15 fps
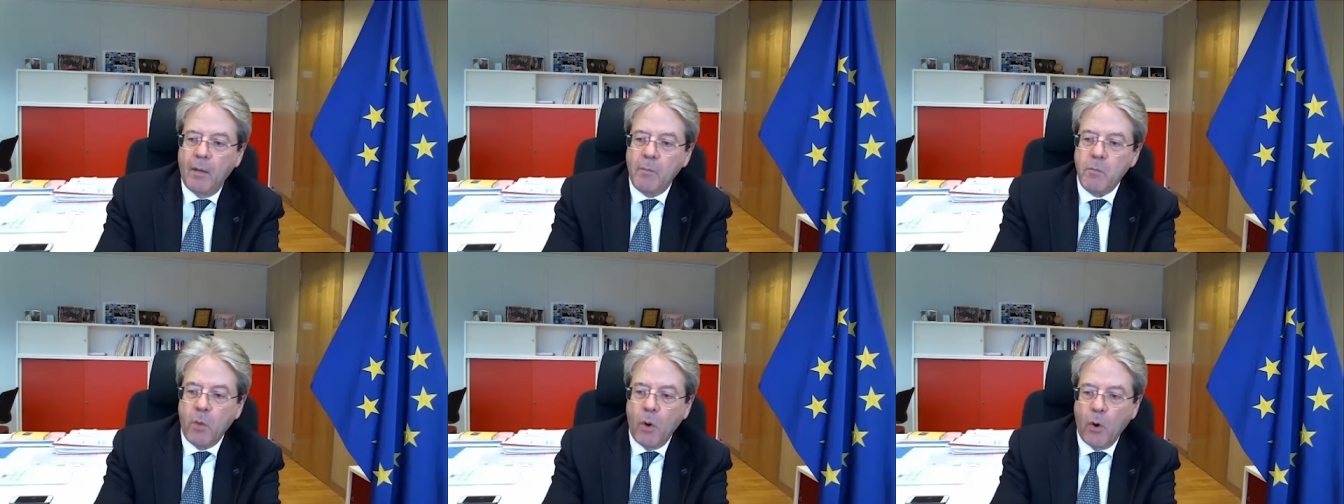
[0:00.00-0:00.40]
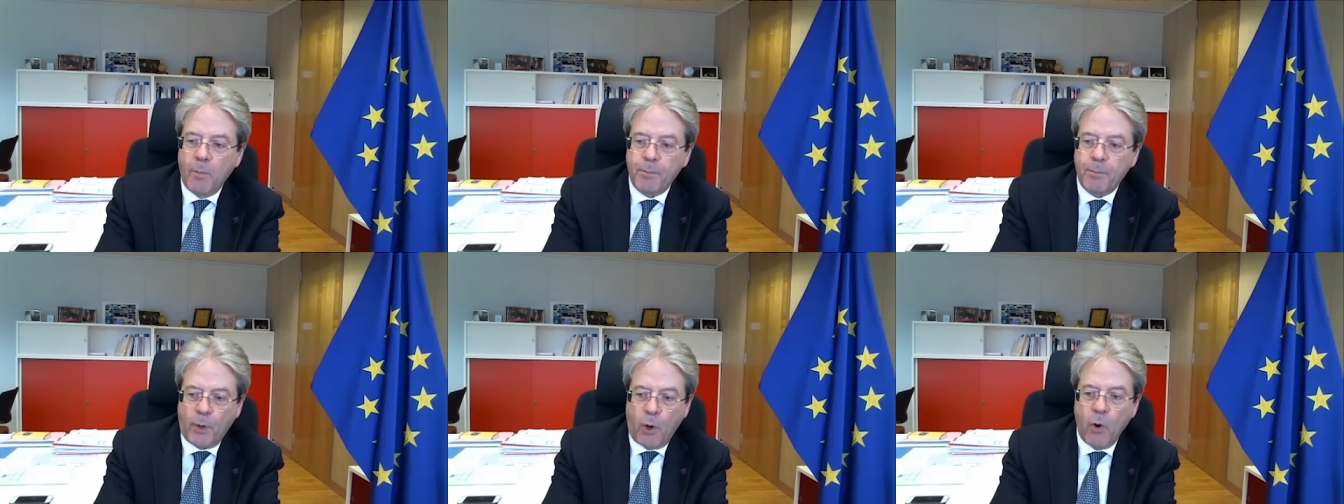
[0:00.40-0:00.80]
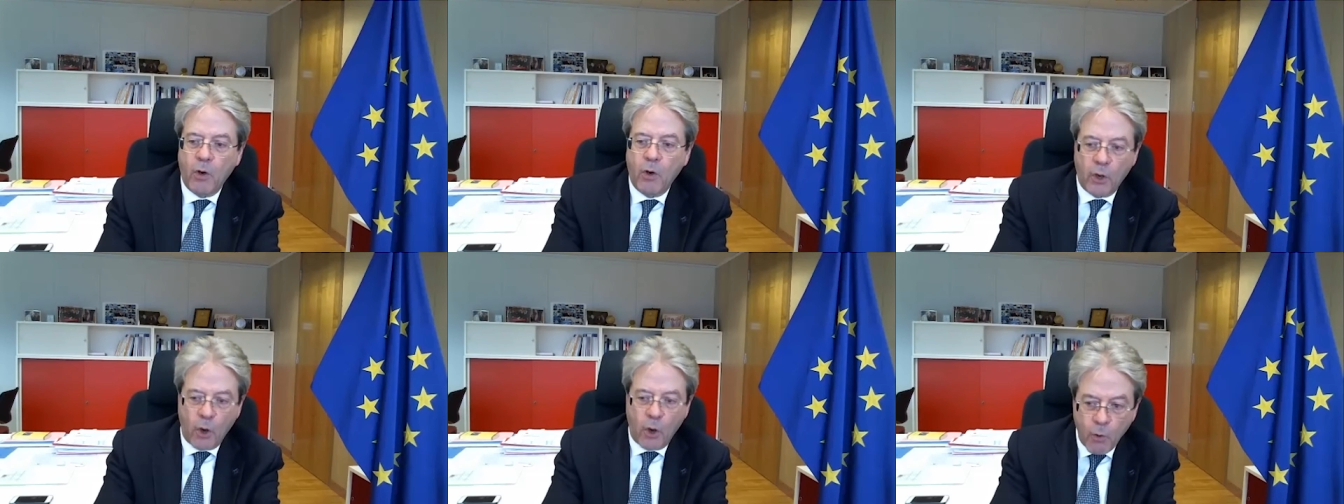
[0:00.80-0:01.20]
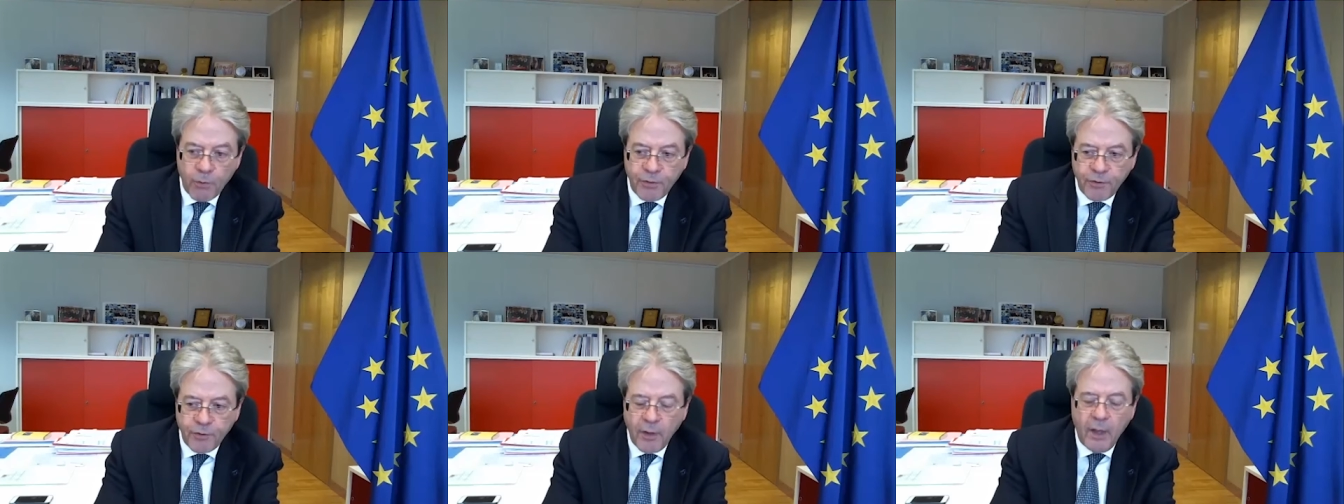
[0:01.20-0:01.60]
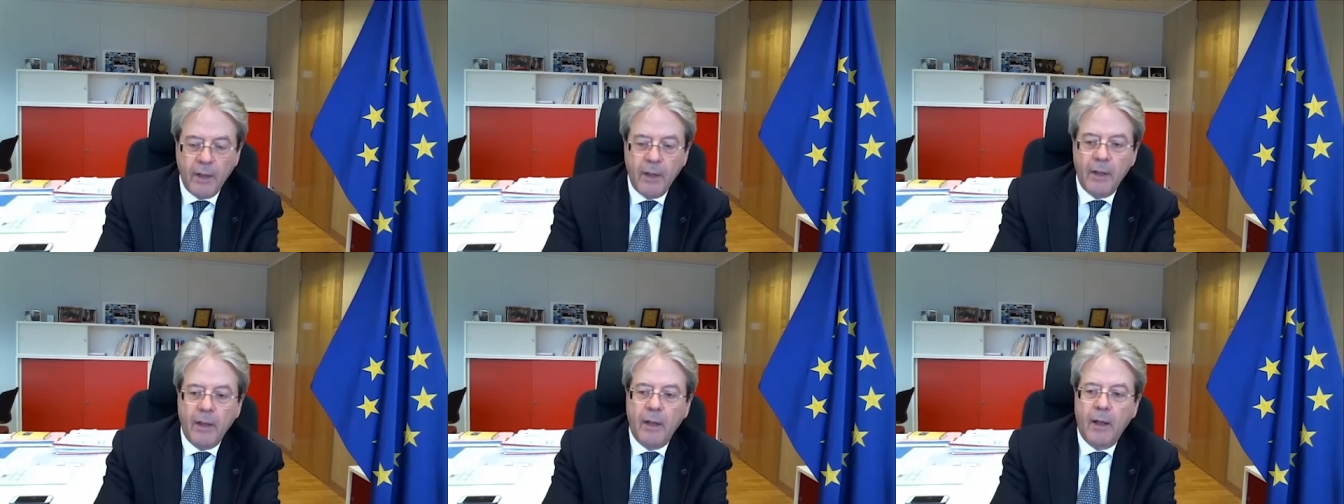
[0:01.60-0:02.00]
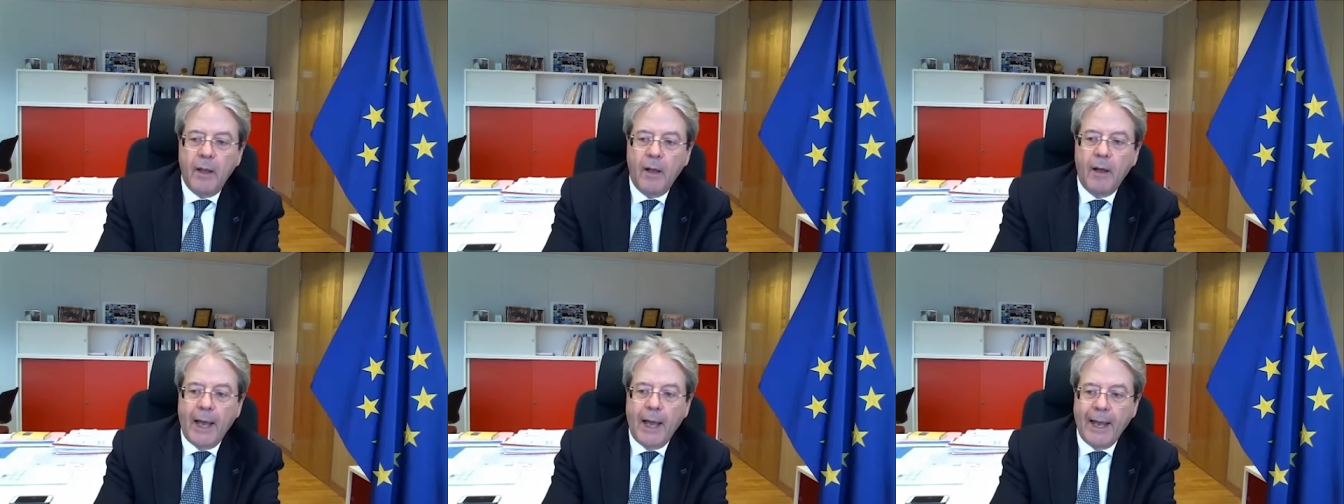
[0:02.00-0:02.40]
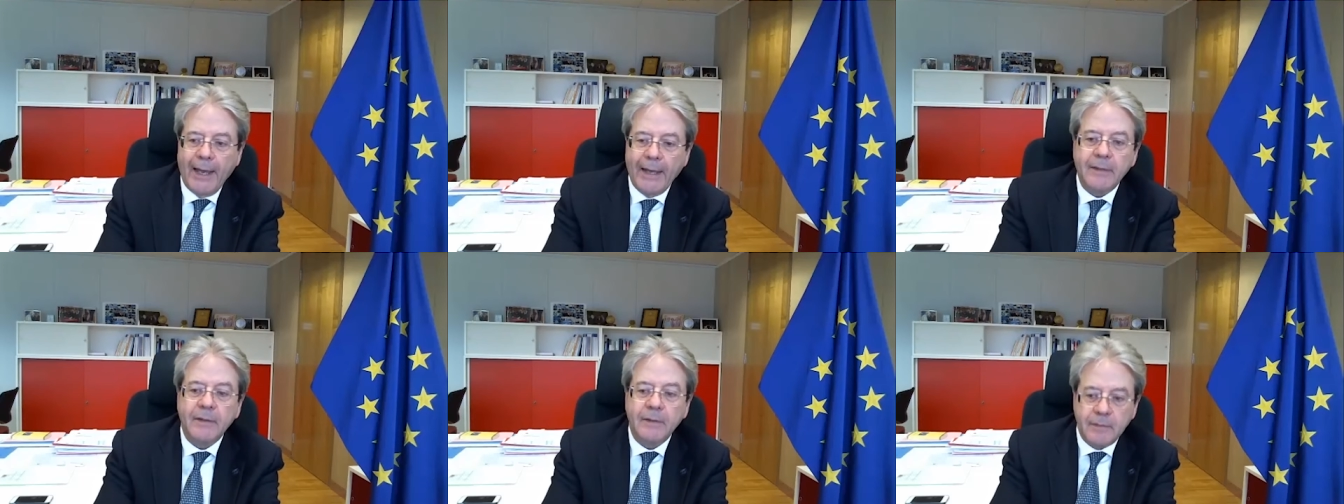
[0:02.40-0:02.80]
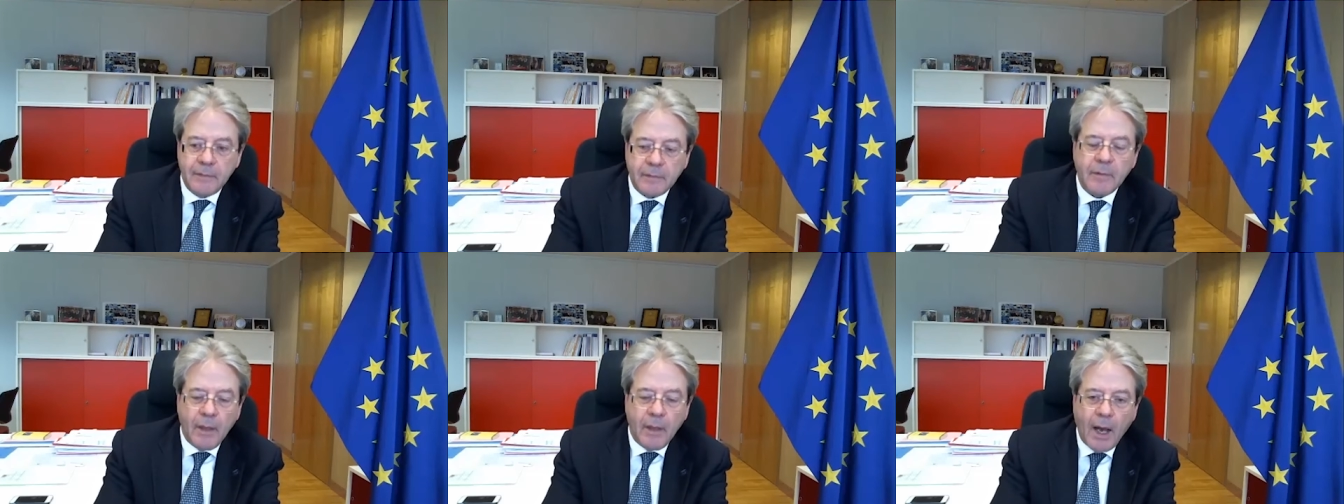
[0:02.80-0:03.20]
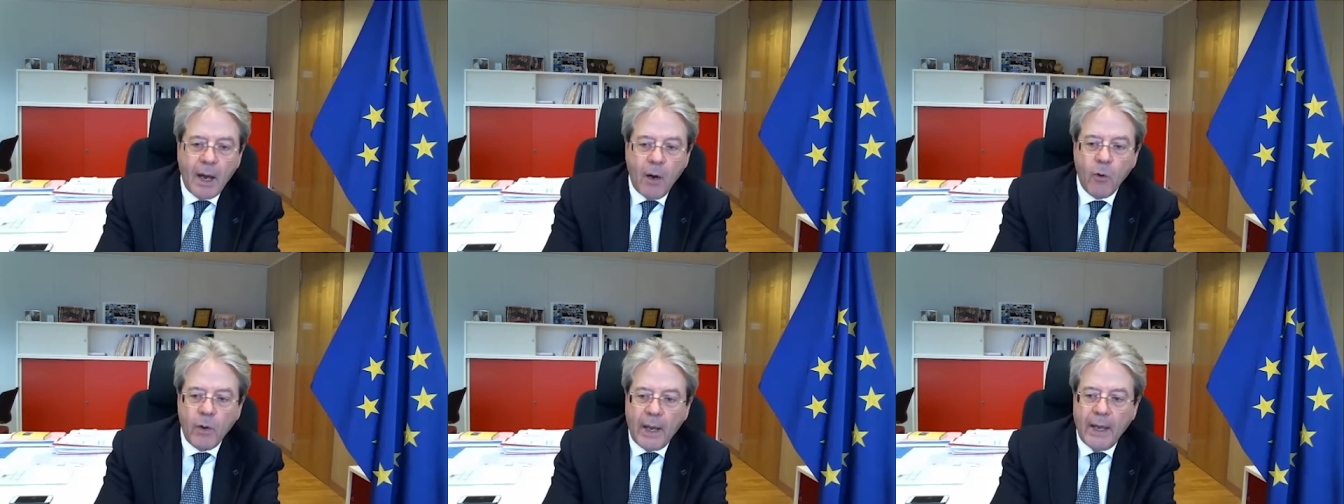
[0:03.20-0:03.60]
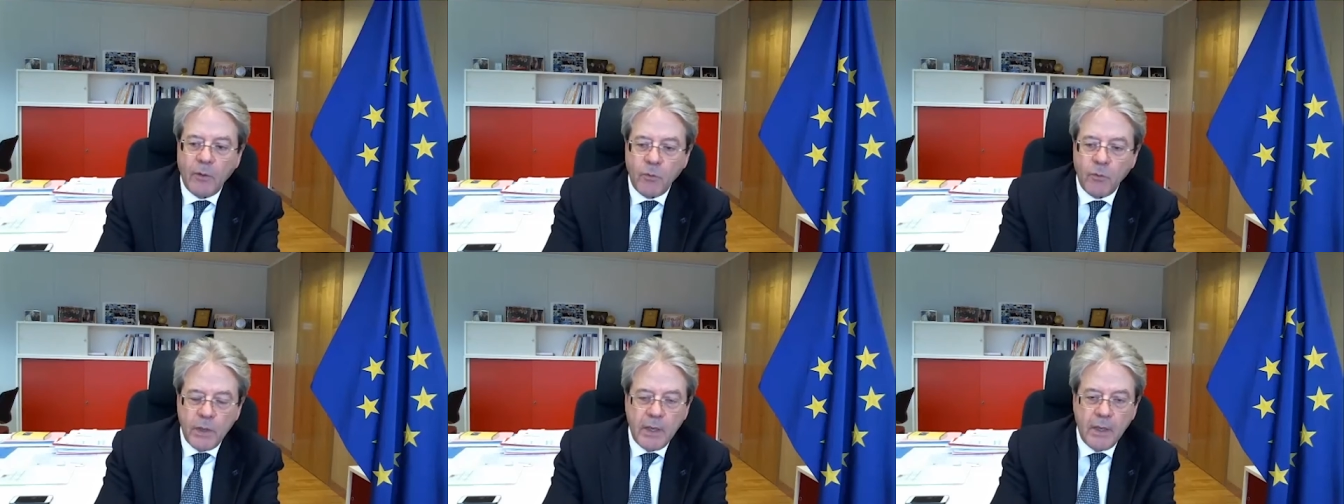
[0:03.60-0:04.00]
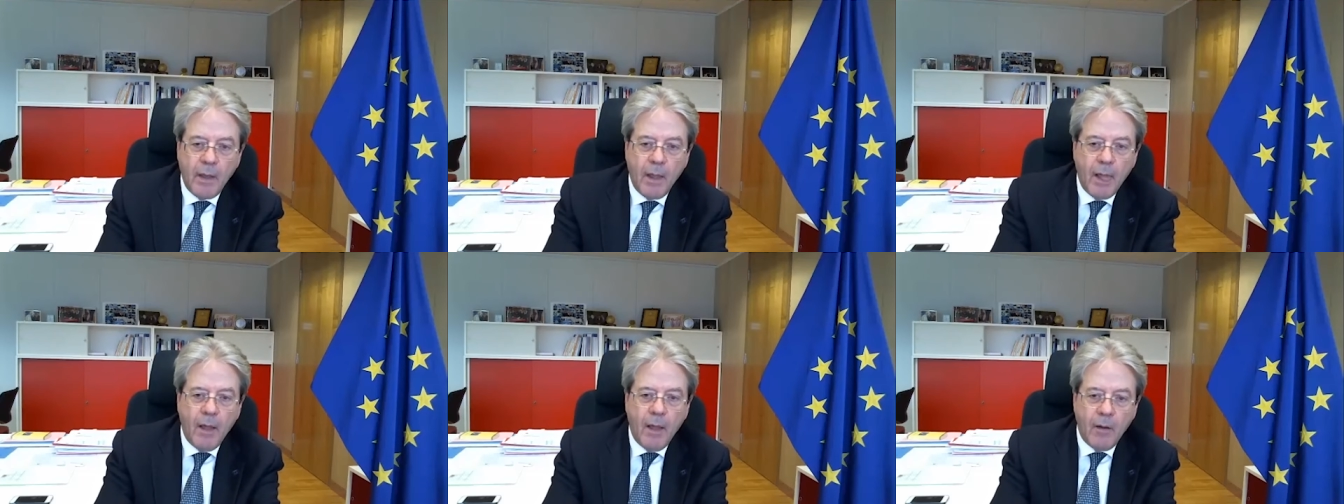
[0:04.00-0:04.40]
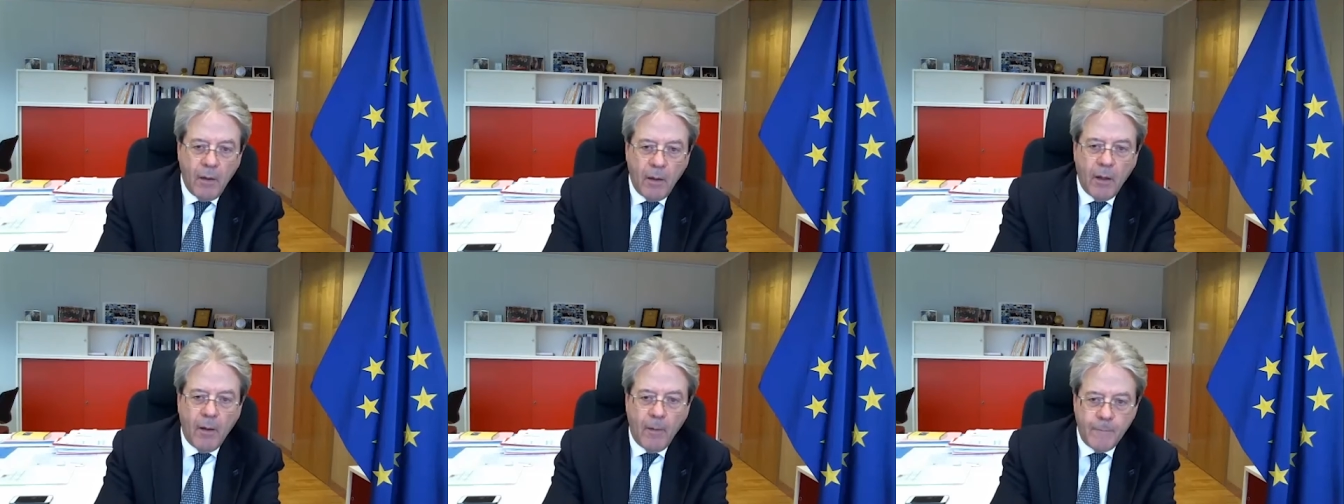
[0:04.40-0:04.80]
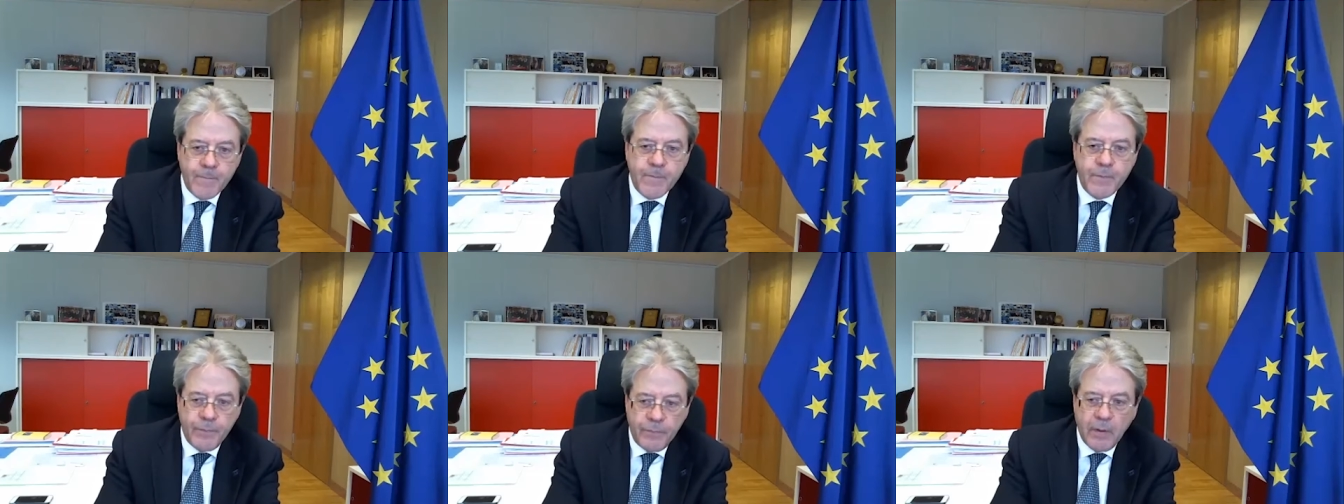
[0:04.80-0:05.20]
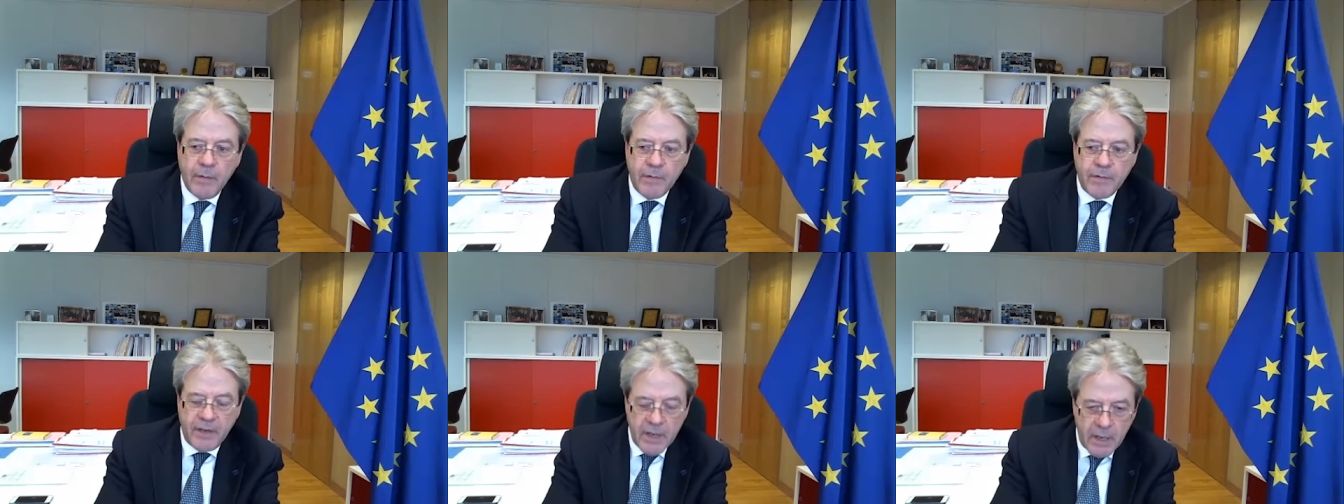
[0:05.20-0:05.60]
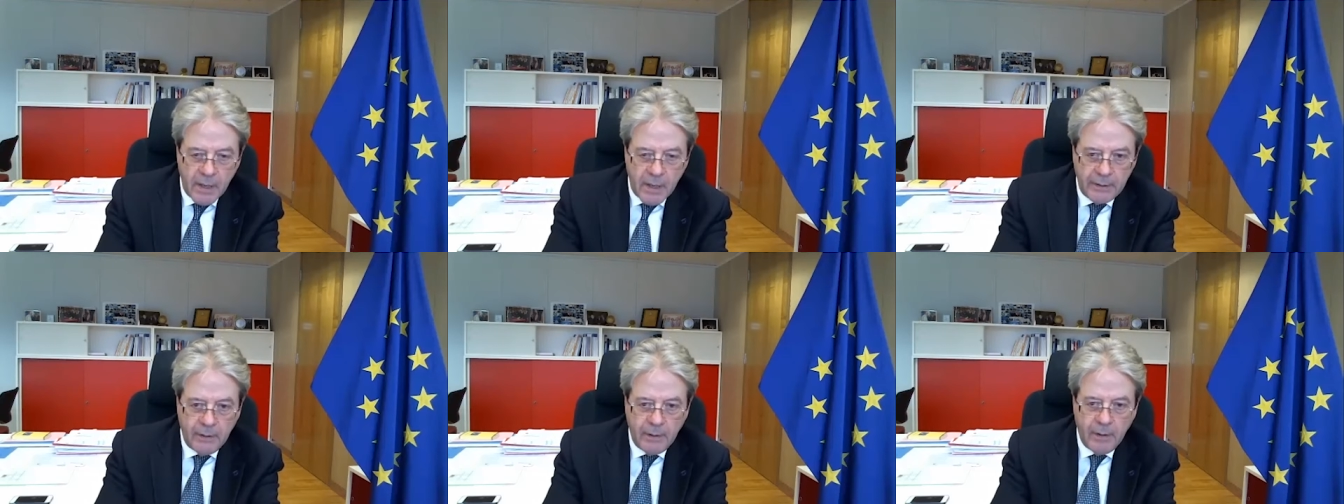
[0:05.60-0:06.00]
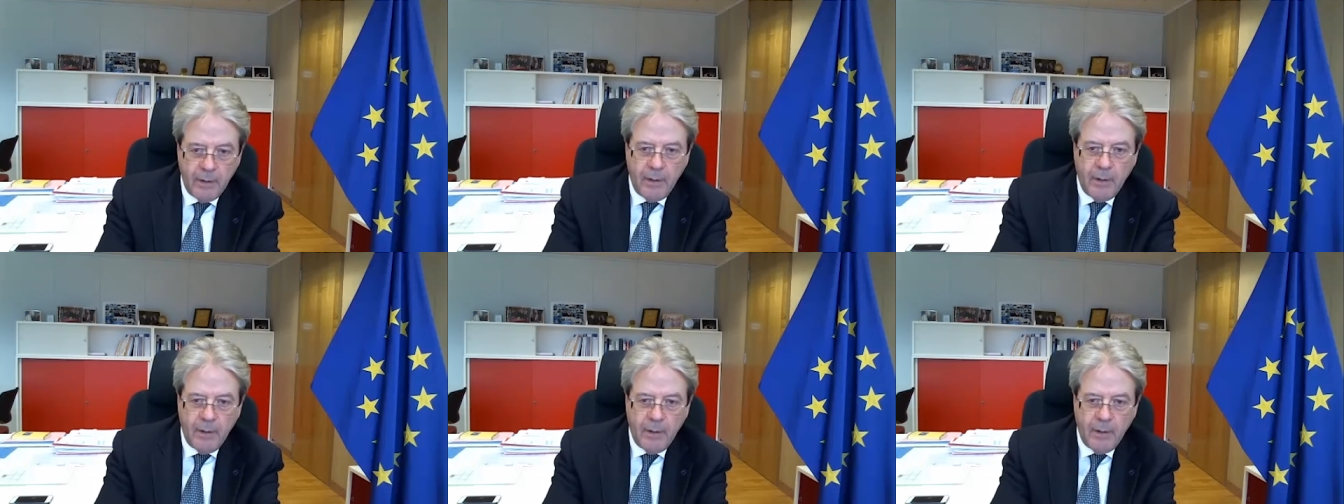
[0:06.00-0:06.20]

more pro-growth, and how can we really